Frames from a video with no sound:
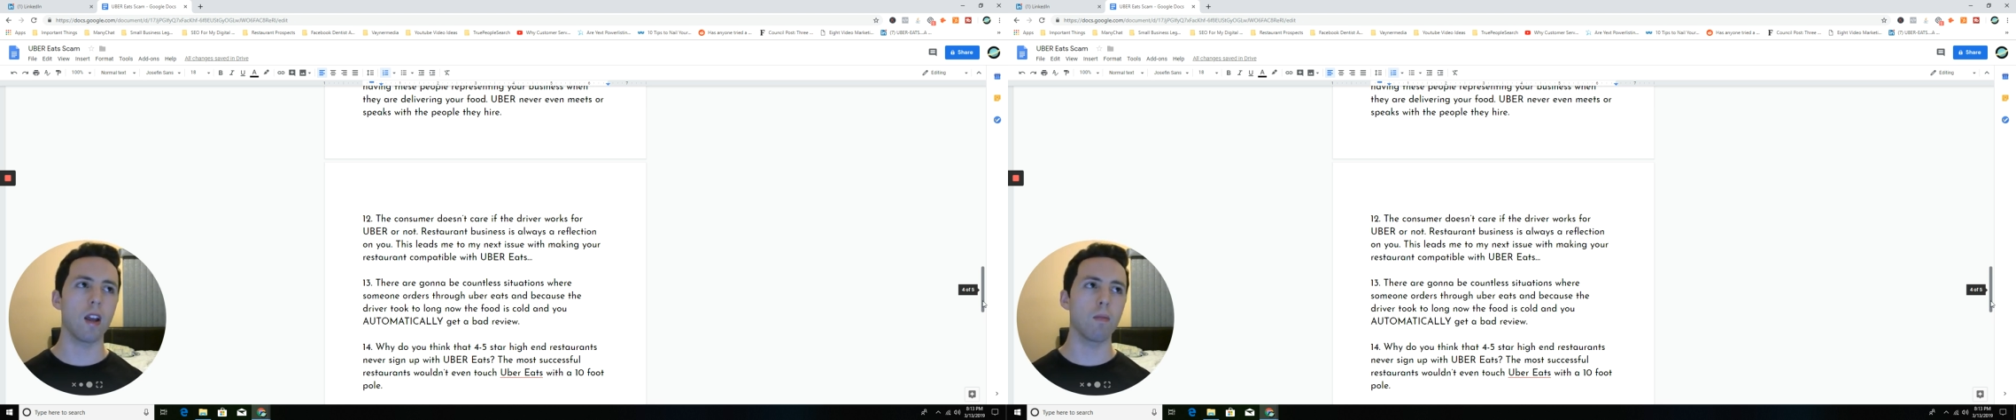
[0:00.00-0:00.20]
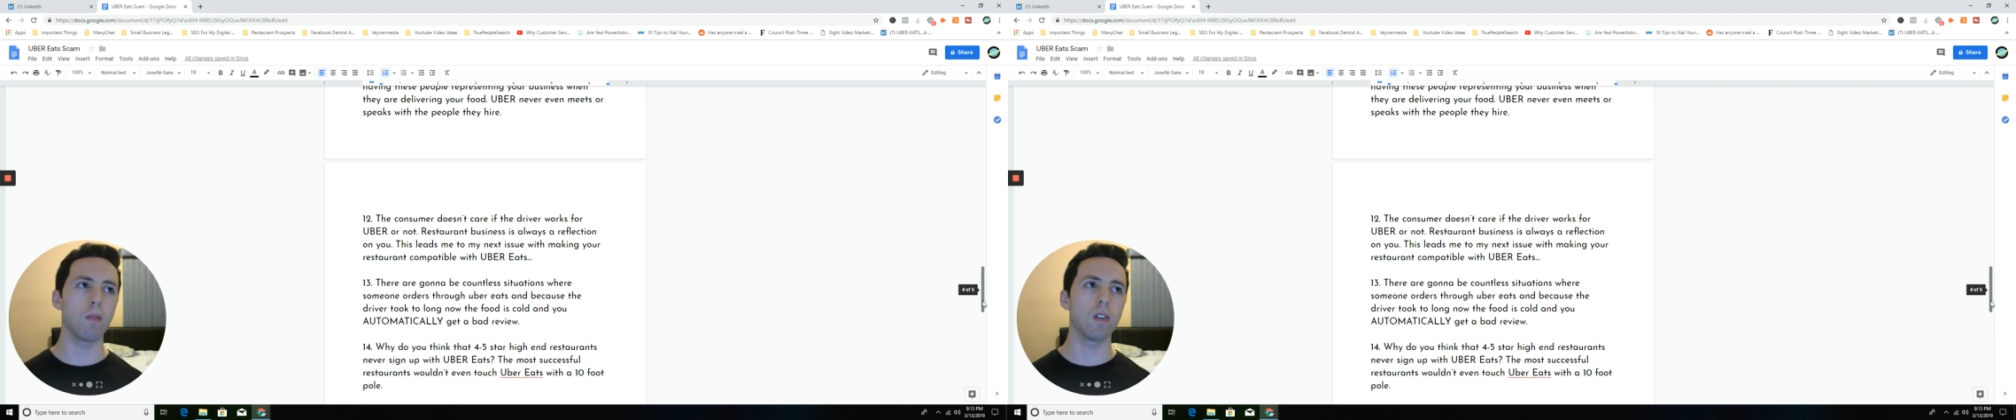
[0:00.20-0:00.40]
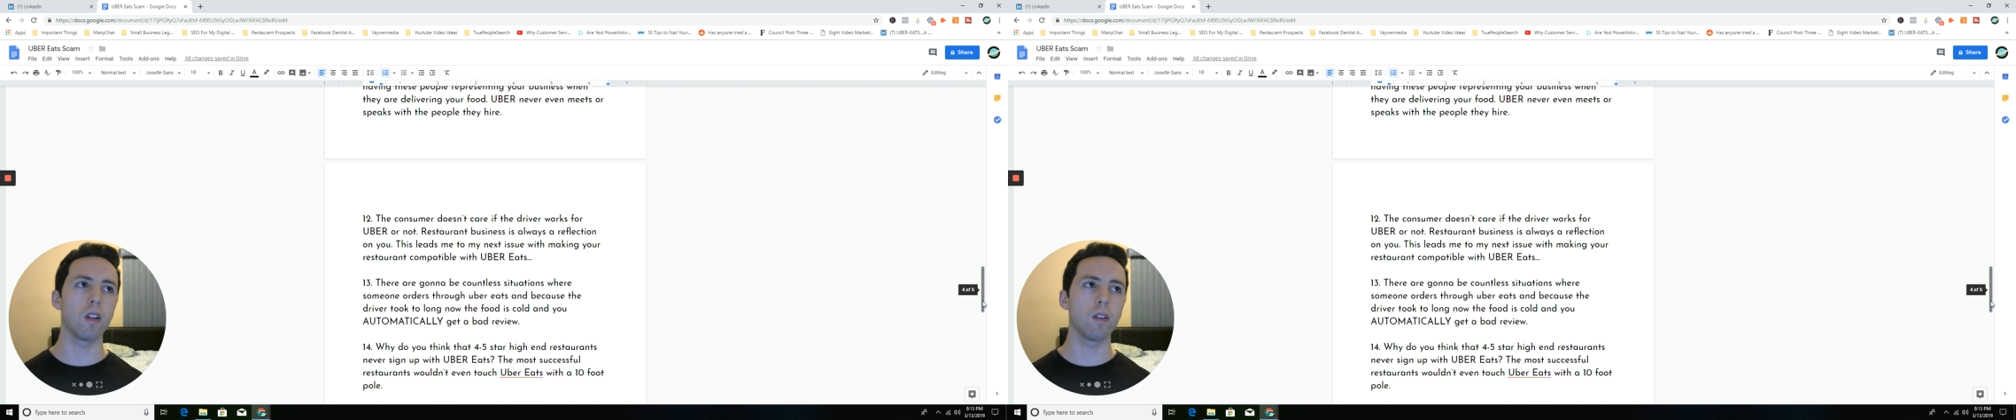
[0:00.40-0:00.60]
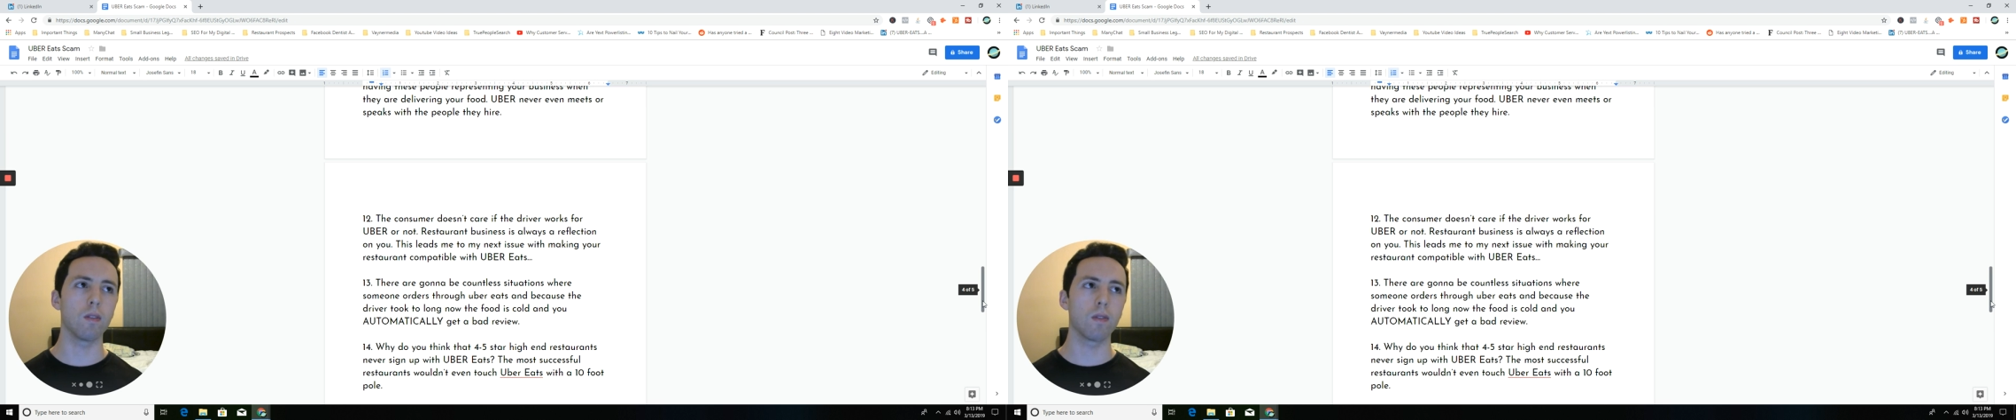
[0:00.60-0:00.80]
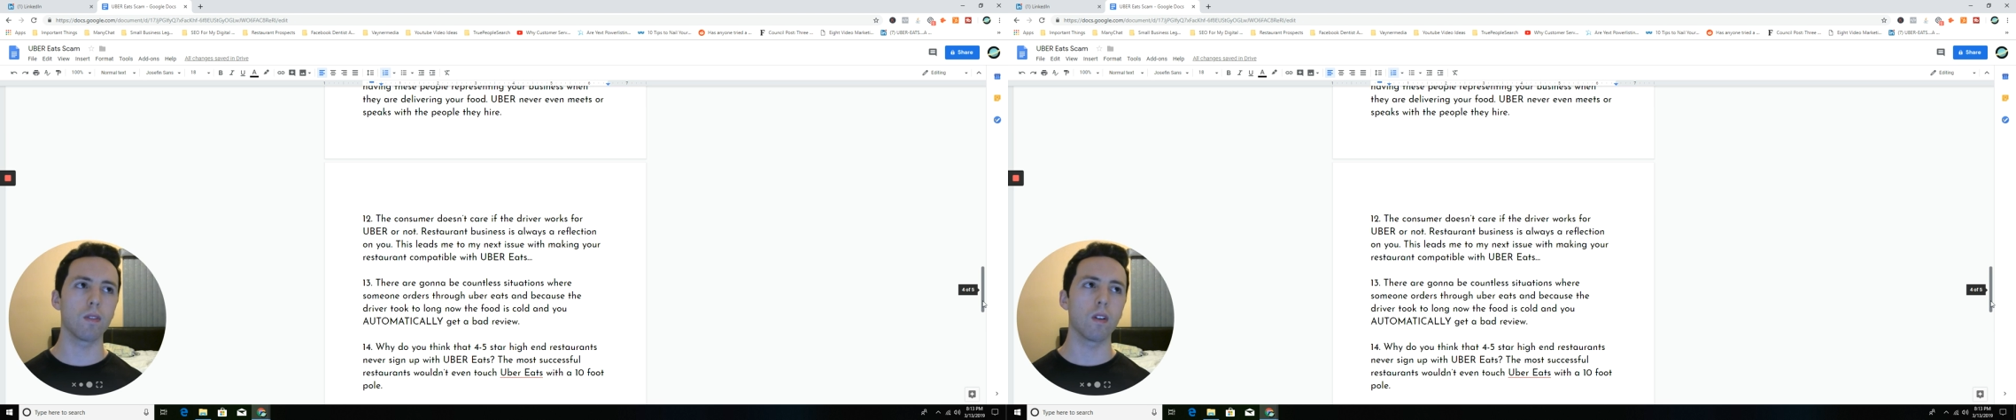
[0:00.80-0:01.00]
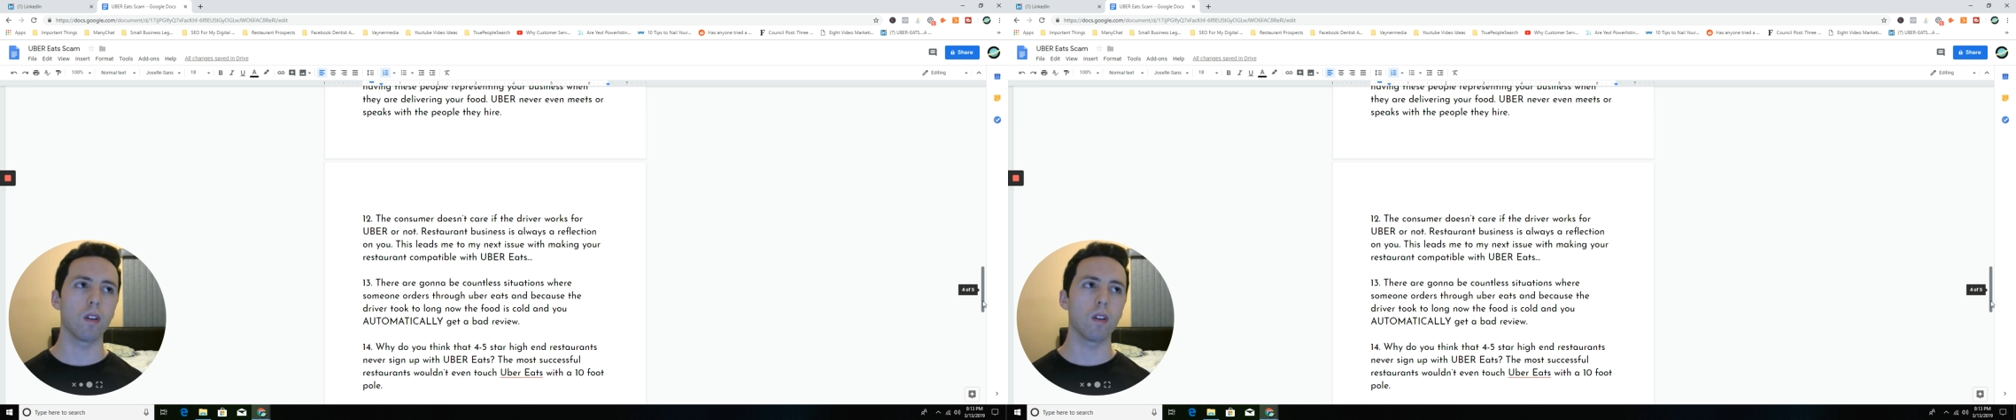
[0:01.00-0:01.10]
I believe.